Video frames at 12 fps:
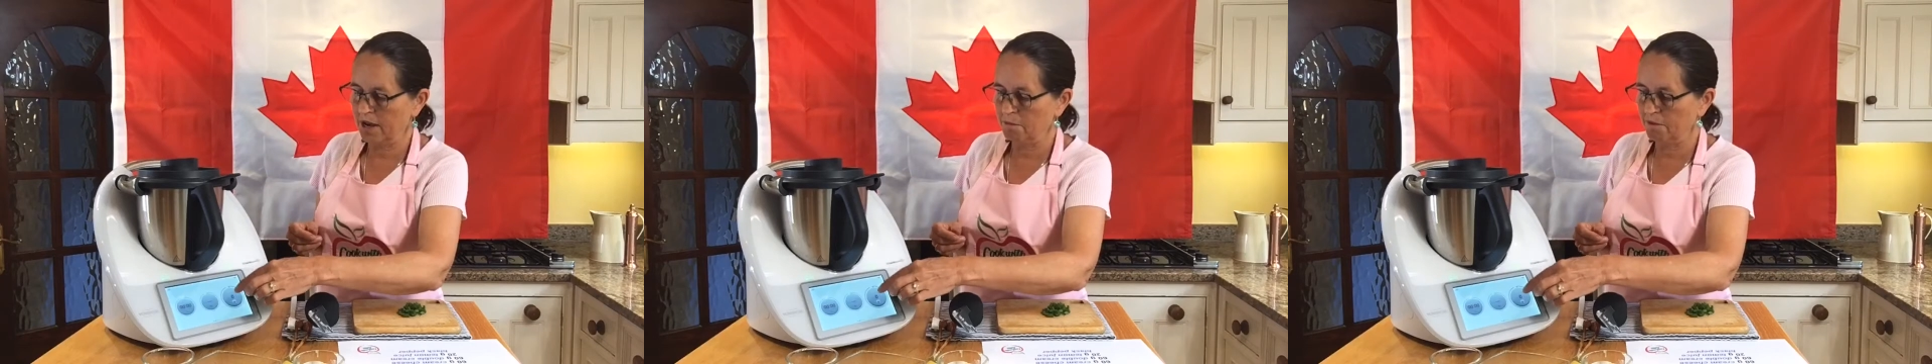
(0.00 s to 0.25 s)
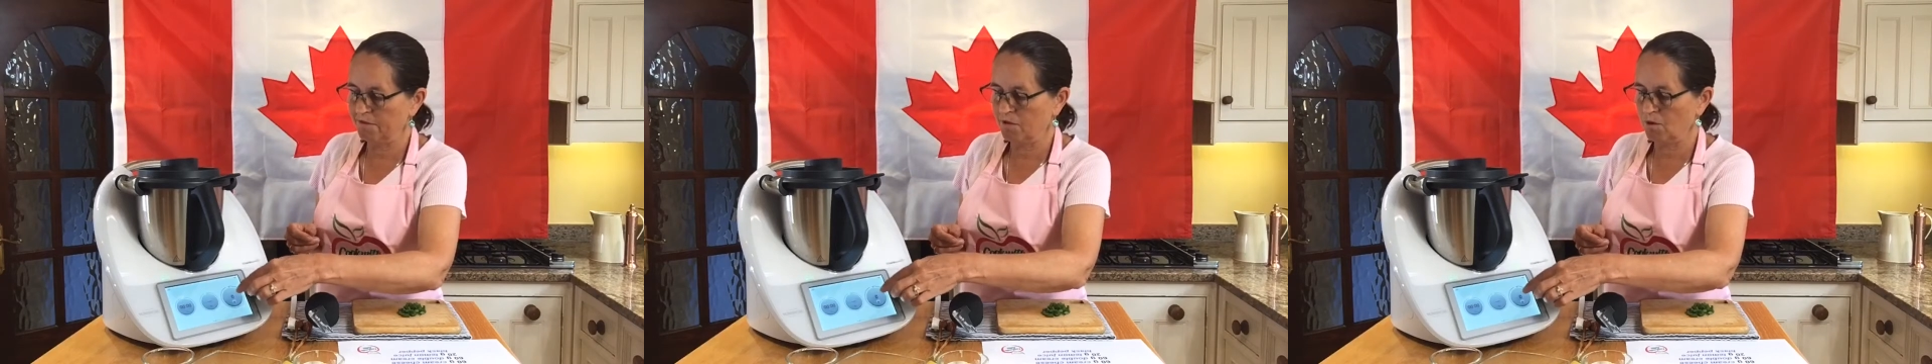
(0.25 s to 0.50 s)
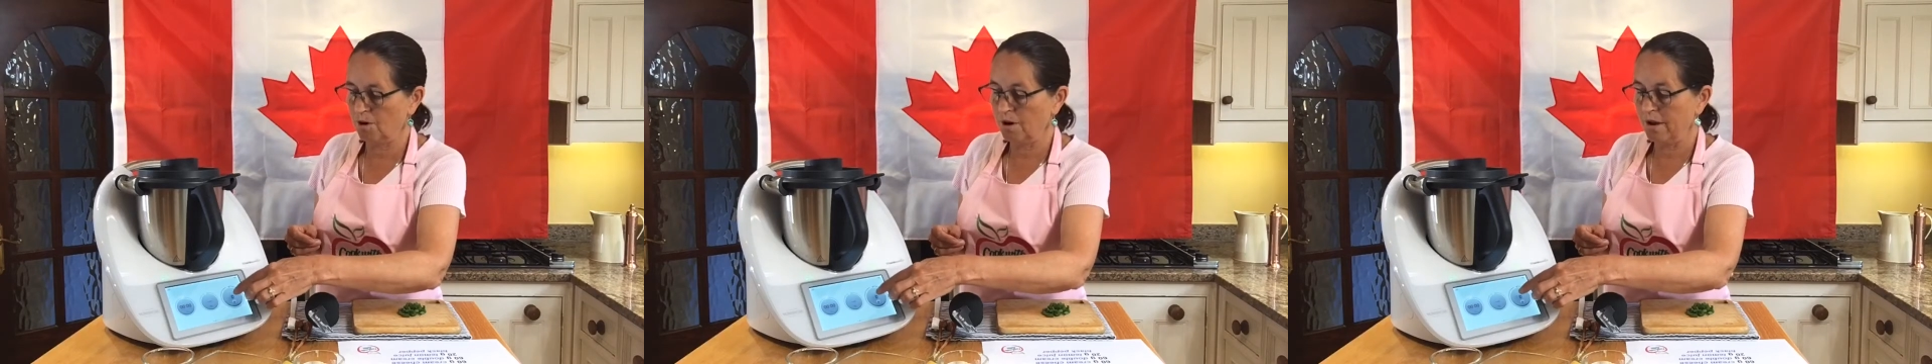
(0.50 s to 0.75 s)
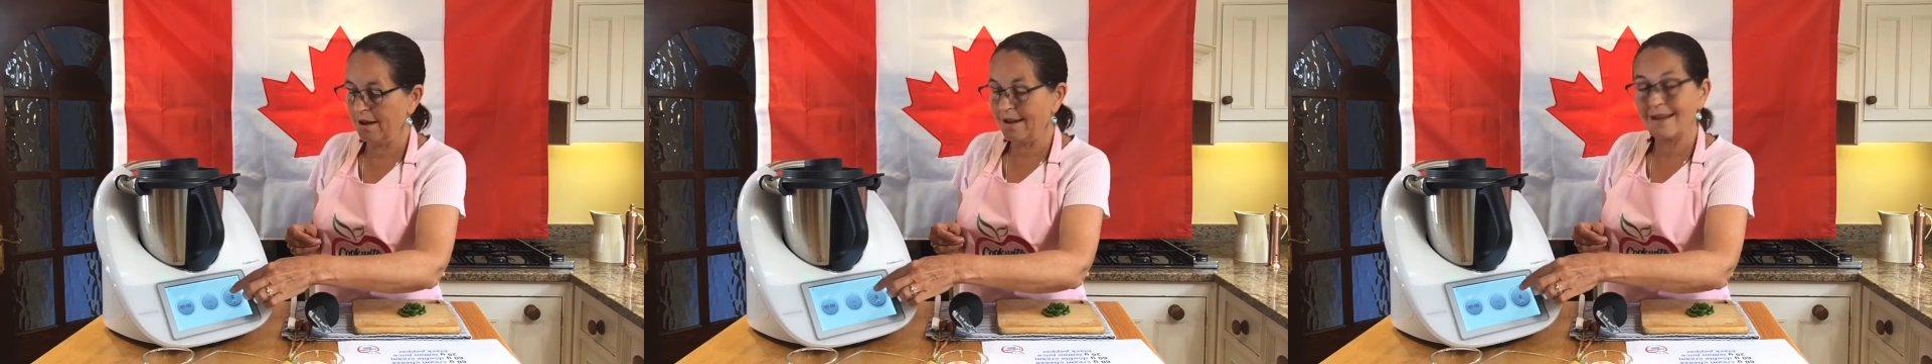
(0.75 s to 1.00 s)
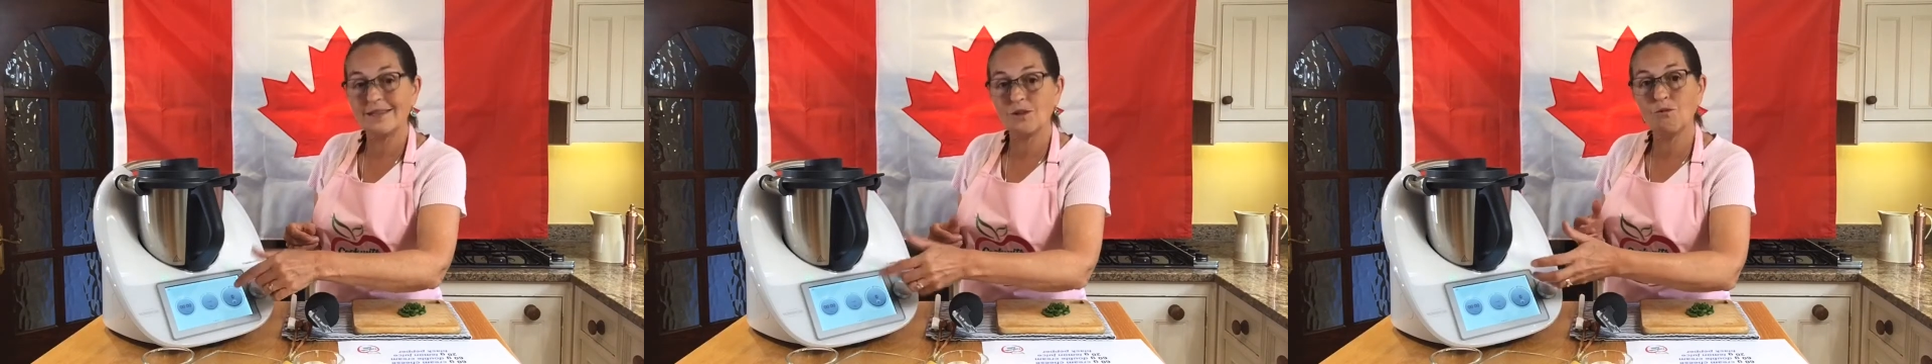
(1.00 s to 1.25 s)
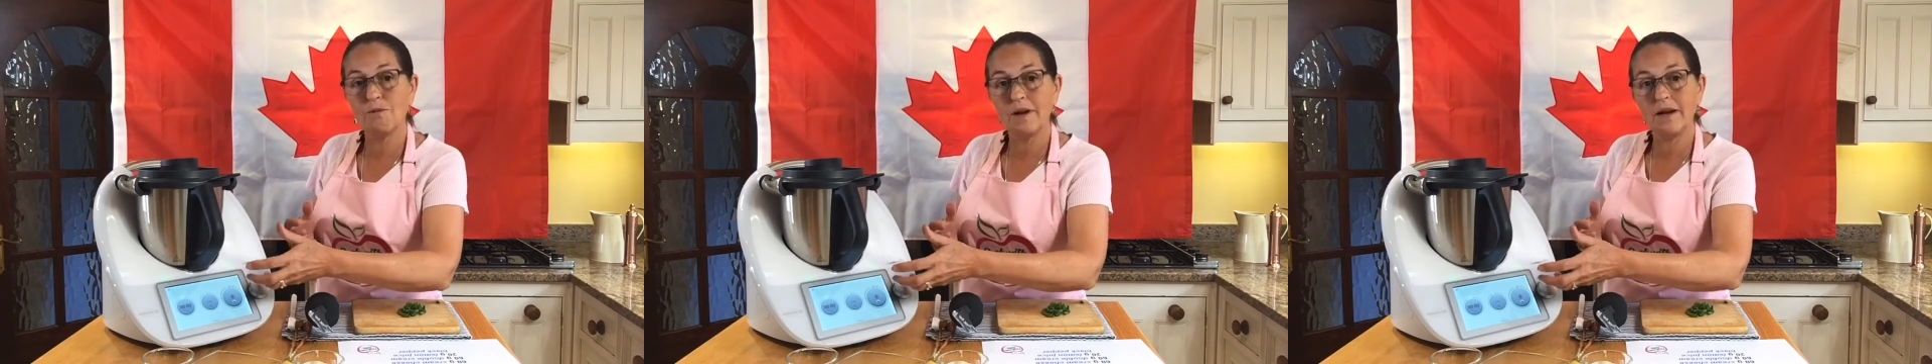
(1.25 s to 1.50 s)
before. It's a
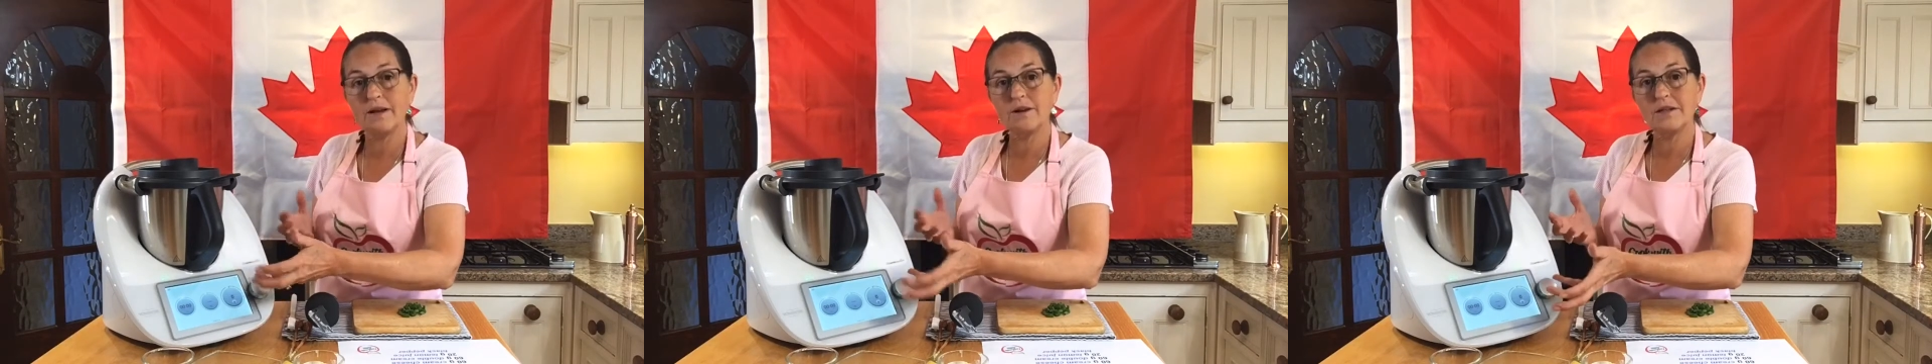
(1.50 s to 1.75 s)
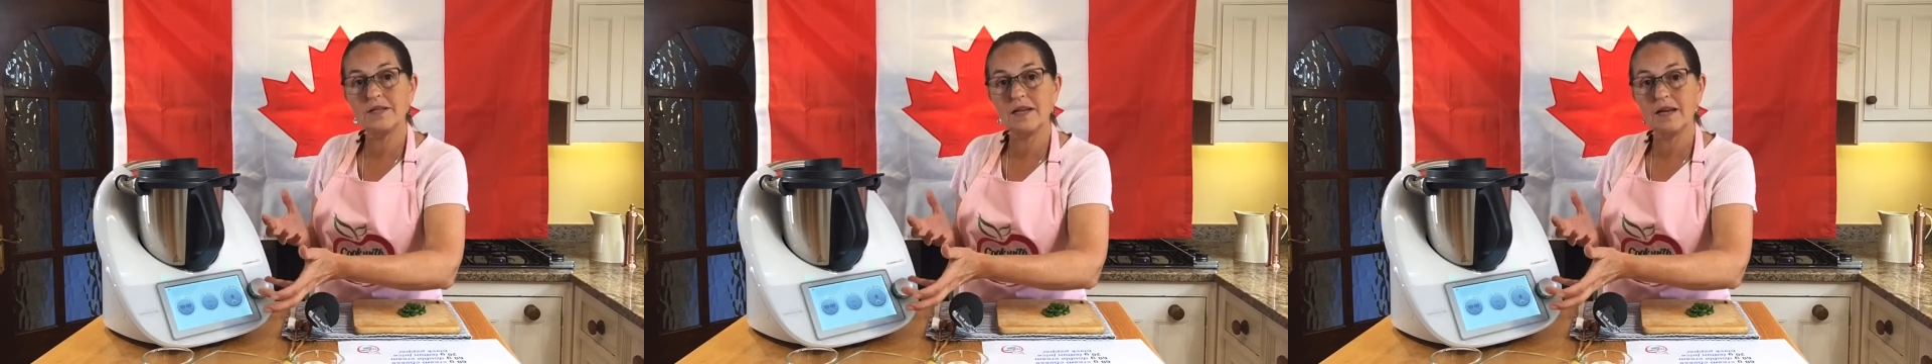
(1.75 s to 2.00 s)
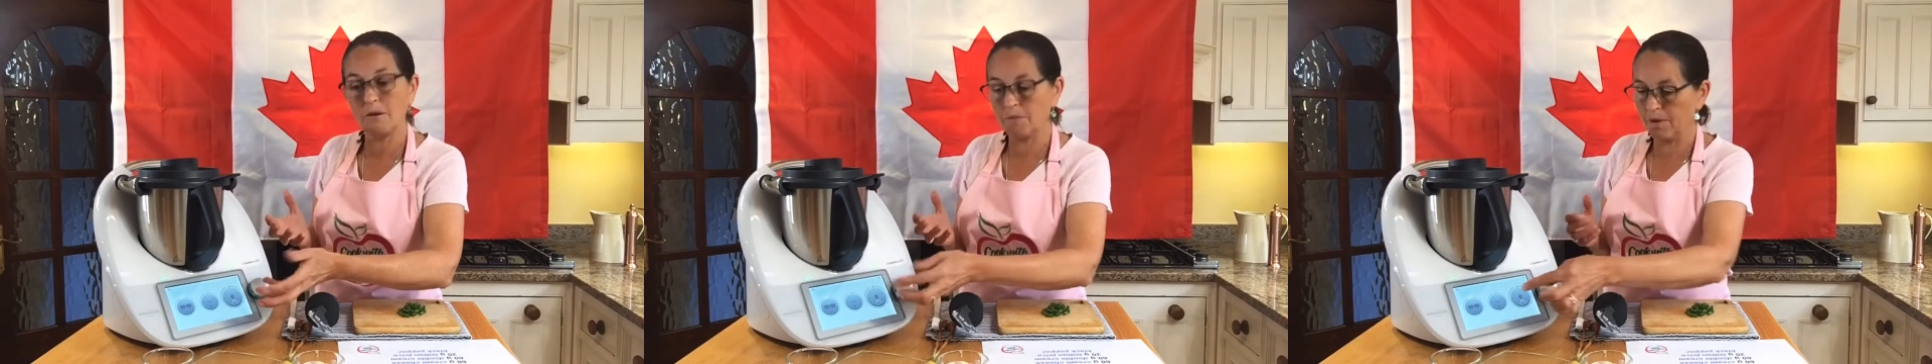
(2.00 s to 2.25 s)
really good tip.